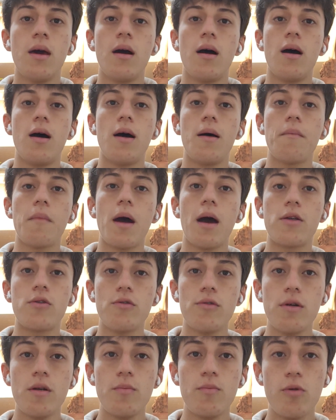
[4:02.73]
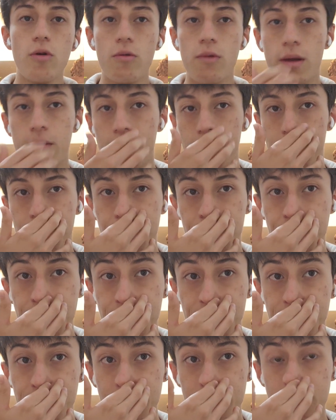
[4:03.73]
Another problem
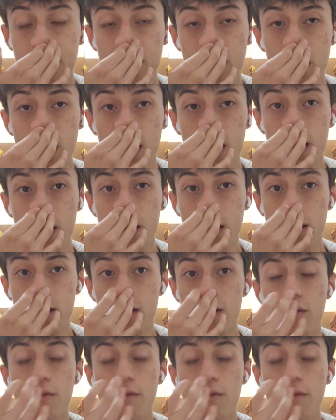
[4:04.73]
is,